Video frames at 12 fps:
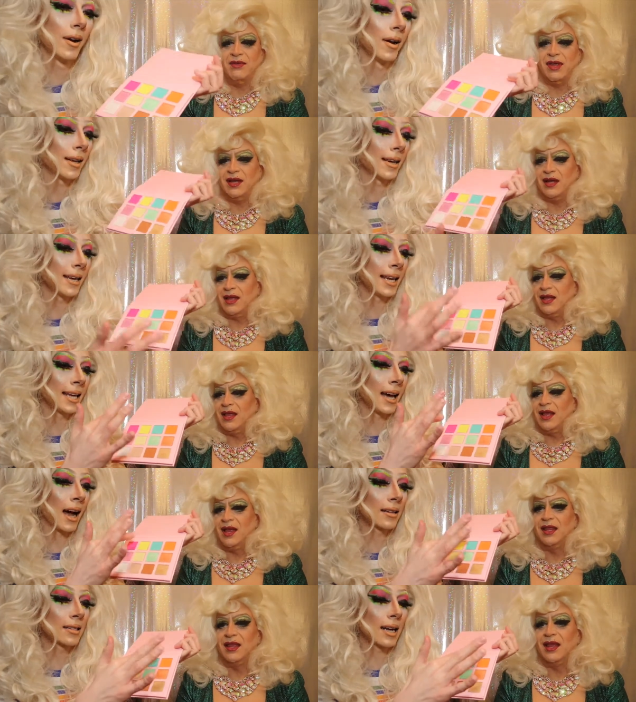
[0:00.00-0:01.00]
Speaker 1: it.
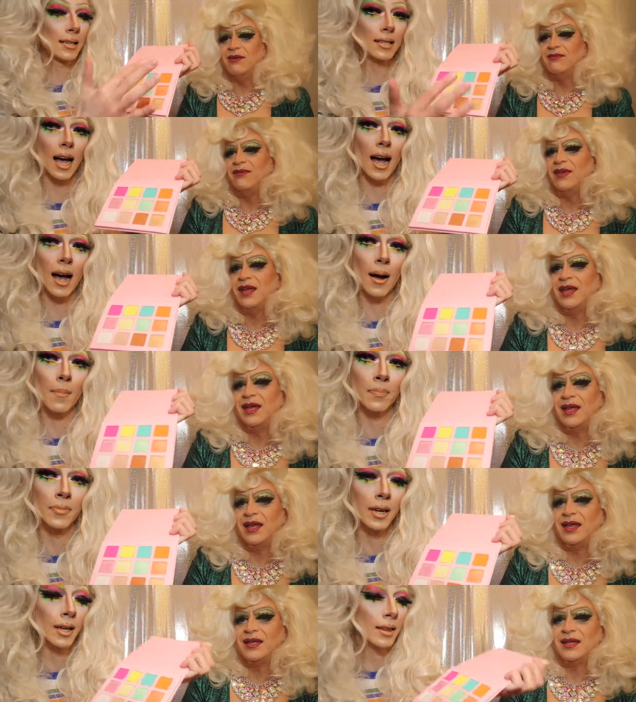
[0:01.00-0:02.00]
Neons love on top.
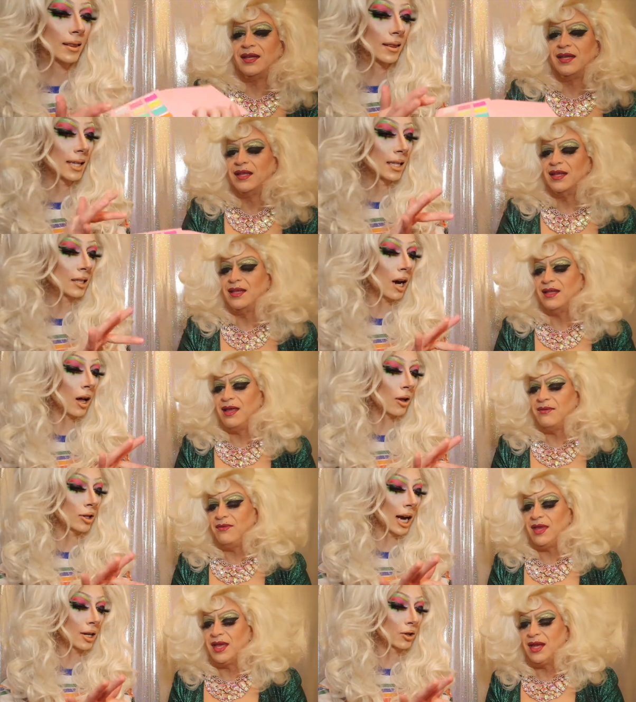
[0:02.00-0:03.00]
It. These
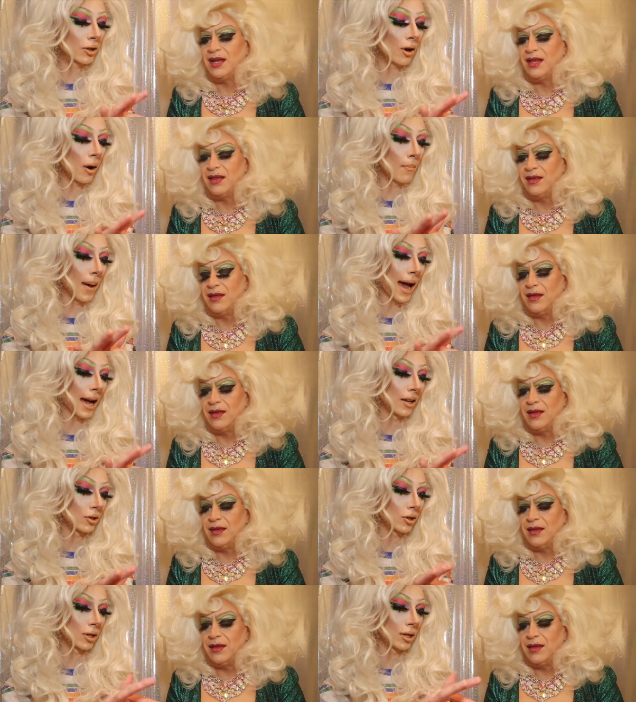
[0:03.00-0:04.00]
colors actually
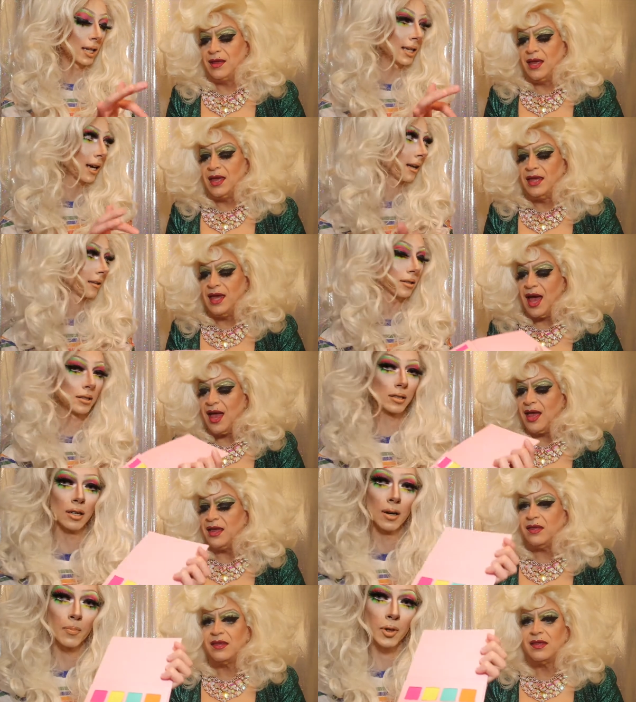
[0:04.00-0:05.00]
match the neons.
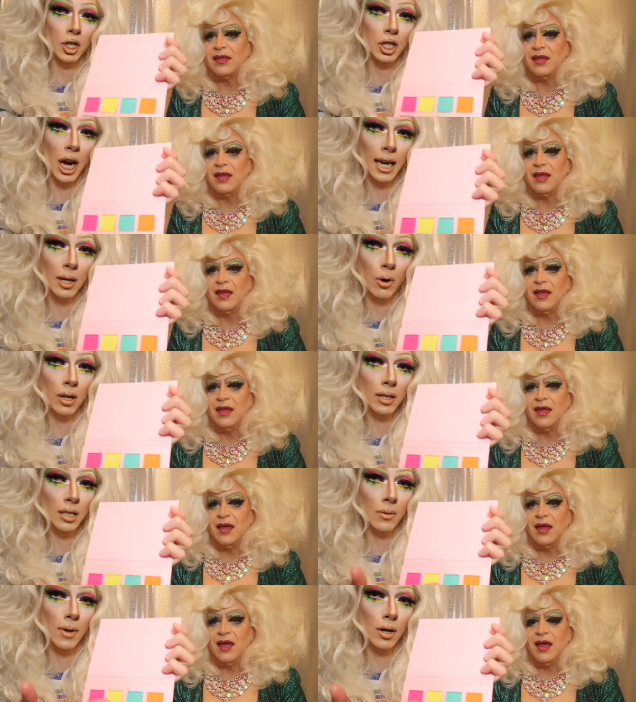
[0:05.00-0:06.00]
Yes. The shiny
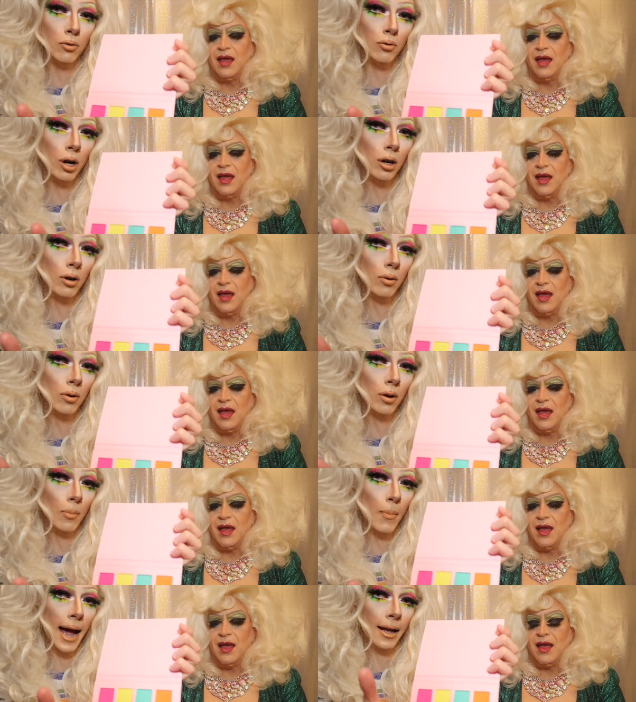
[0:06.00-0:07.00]
ones in the middle row.
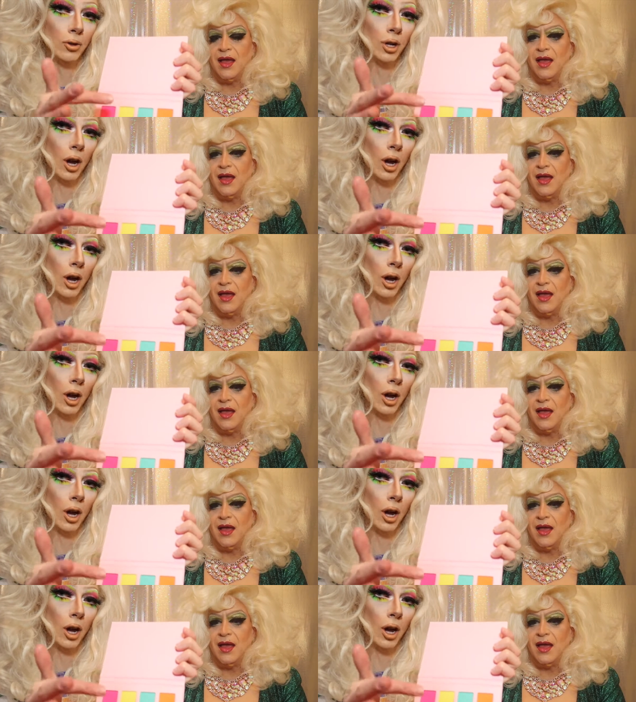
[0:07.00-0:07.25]
Match